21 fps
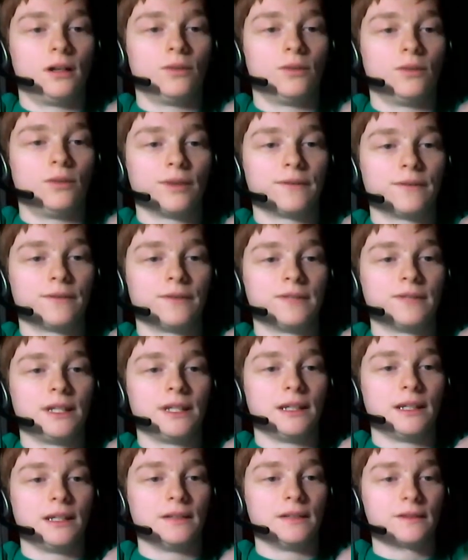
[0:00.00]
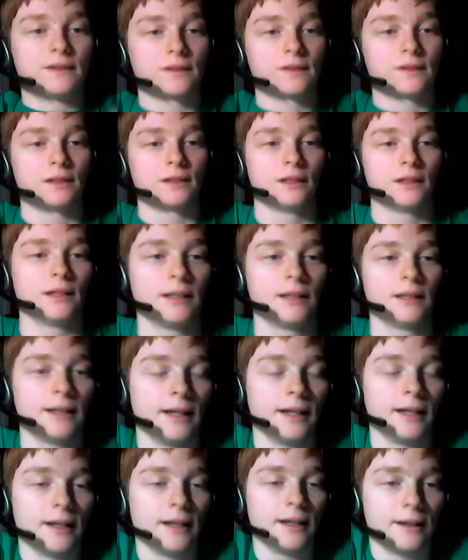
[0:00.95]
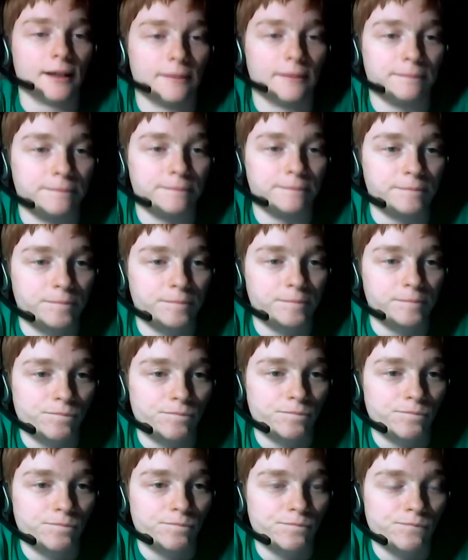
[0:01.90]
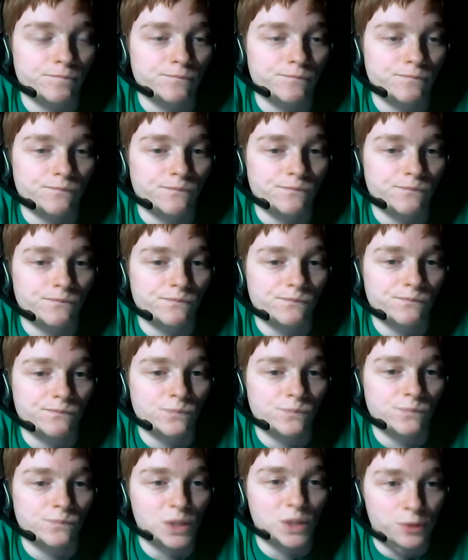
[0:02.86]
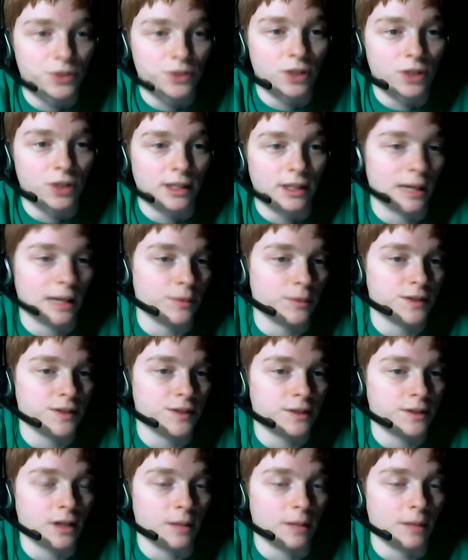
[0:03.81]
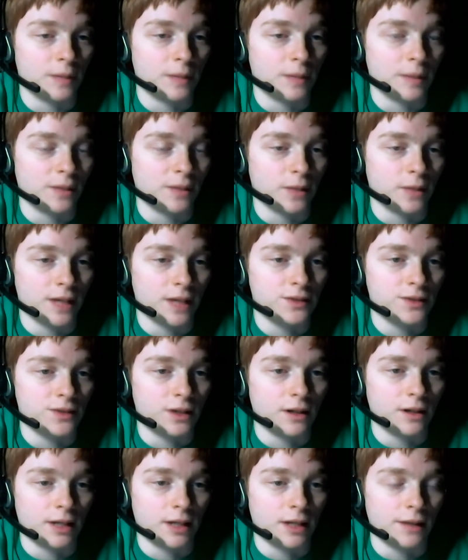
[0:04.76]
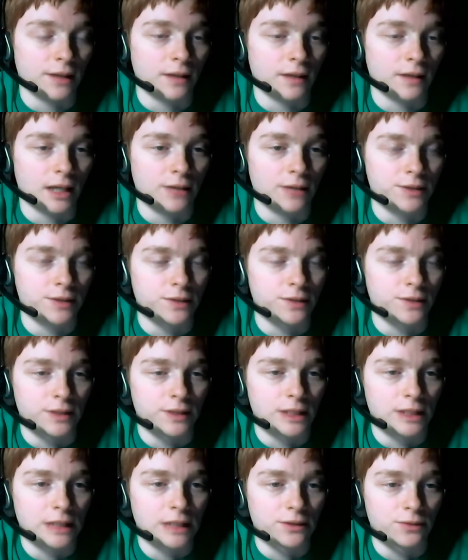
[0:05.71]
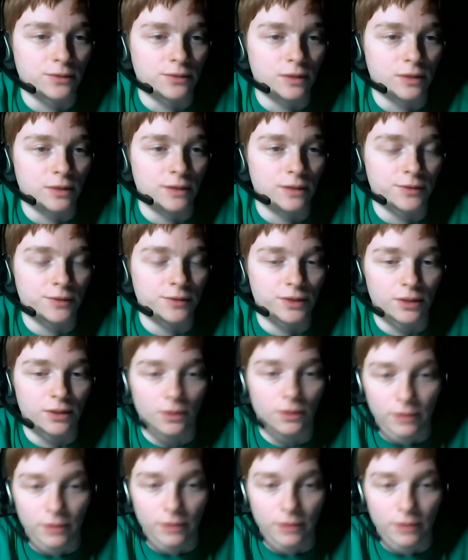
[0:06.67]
with 15s, um, which was good. That was, I mean, when I started, I think I was using 10s or 12s. So,